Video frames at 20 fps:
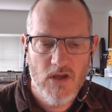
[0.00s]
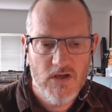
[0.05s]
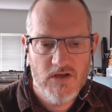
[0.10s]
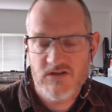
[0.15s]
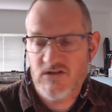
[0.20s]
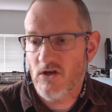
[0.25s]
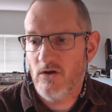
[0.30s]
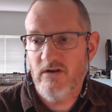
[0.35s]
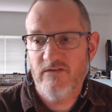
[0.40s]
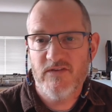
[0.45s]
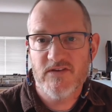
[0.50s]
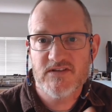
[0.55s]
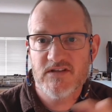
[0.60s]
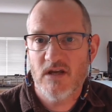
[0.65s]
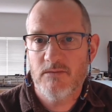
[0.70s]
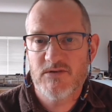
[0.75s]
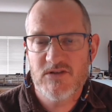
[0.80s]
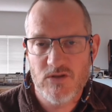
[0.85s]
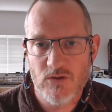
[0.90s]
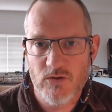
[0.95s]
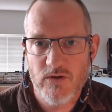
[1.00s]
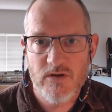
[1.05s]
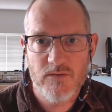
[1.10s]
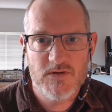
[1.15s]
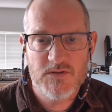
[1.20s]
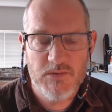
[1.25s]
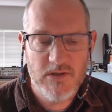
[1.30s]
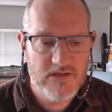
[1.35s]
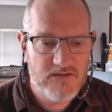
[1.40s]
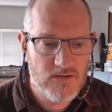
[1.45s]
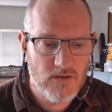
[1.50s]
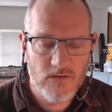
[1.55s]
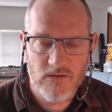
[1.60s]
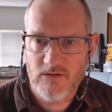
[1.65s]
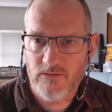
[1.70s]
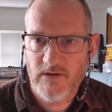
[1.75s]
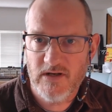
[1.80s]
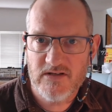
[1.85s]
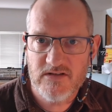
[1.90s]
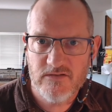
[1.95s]
So if the same story was being told
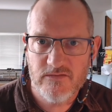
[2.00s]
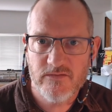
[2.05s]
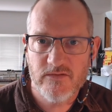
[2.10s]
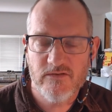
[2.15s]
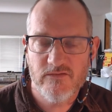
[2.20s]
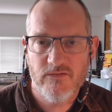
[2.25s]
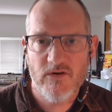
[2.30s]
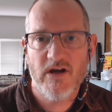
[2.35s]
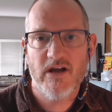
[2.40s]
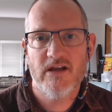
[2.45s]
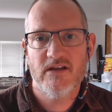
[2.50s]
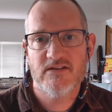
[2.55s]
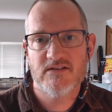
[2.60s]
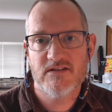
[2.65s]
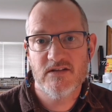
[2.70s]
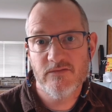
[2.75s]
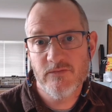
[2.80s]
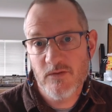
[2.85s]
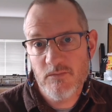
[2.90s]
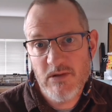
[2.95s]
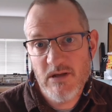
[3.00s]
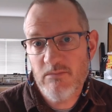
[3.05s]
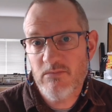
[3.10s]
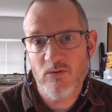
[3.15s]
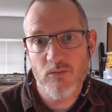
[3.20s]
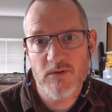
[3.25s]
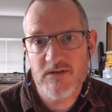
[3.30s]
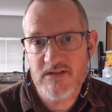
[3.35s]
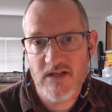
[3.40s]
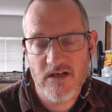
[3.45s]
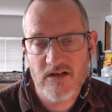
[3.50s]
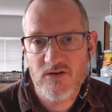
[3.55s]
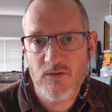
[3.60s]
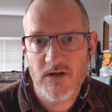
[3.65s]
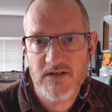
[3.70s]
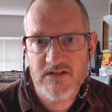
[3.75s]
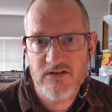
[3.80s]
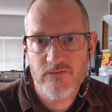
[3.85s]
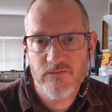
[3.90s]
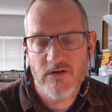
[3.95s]
around different fires, different people would tell it
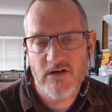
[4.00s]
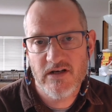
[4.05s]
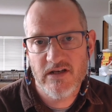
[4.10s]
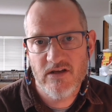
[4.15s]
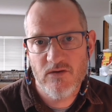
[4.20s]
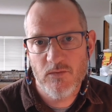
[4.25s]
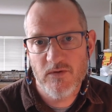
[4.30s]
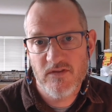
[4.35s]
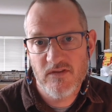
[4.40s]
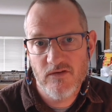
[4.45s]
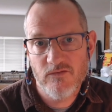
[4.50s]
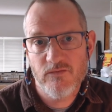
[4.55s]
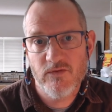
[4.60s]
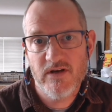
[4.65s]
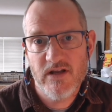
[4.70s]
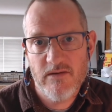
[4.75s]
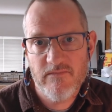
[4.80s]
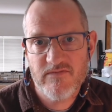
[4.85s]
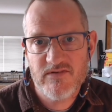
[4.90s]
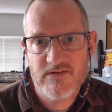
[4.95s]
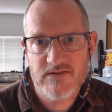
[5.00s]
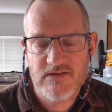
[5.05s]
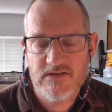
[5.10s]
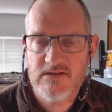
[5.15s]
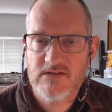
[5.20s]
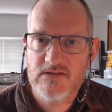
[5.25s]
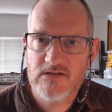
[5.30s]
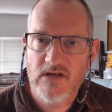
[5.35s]
quite differently, with different emphases.